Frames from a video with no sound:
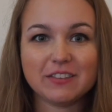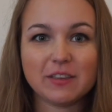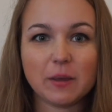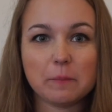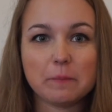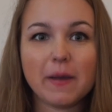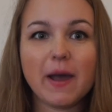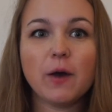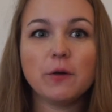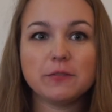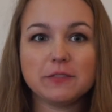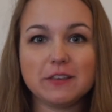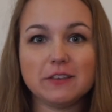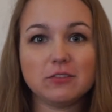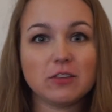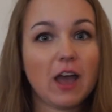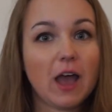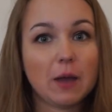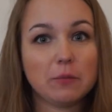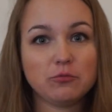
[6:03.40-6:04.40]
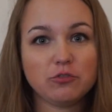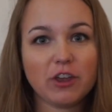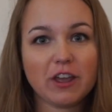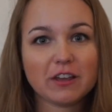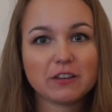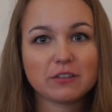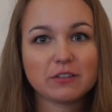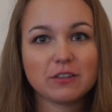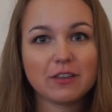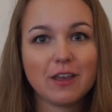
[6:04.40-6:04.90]
about these
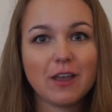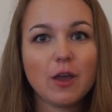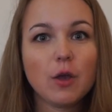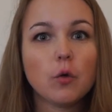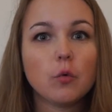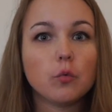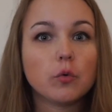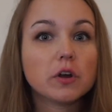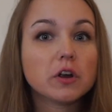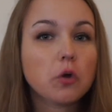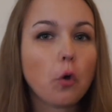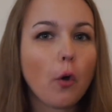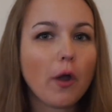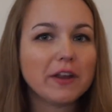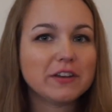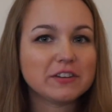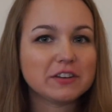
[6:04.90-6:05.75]
objects. We're going